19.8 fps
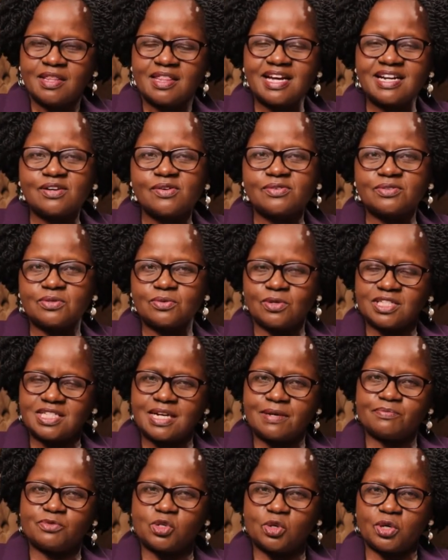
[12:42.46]
That is what
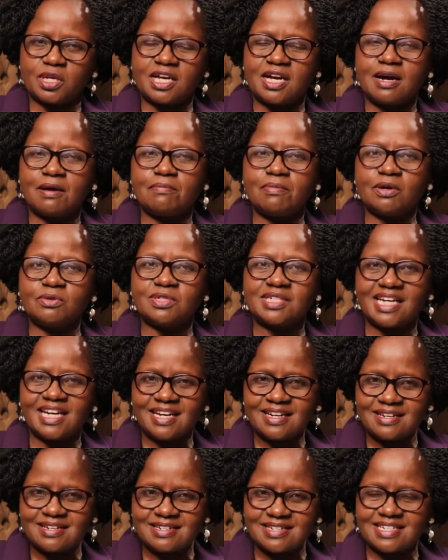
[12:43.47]
I'm talking about,
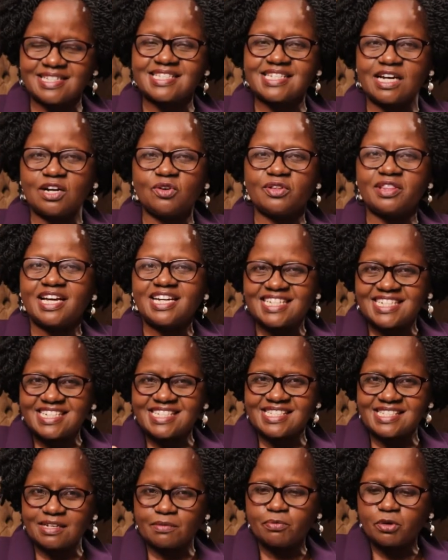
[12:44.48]
a greater law that
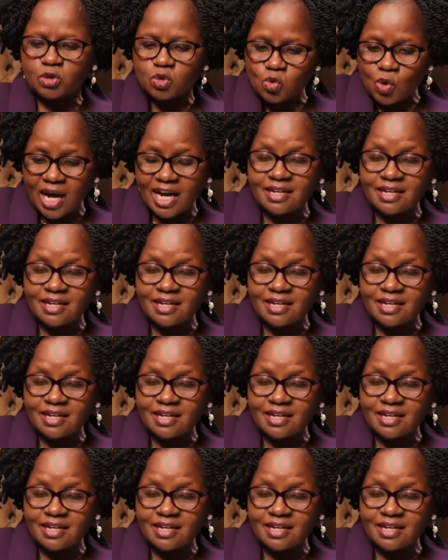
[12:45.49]
is able to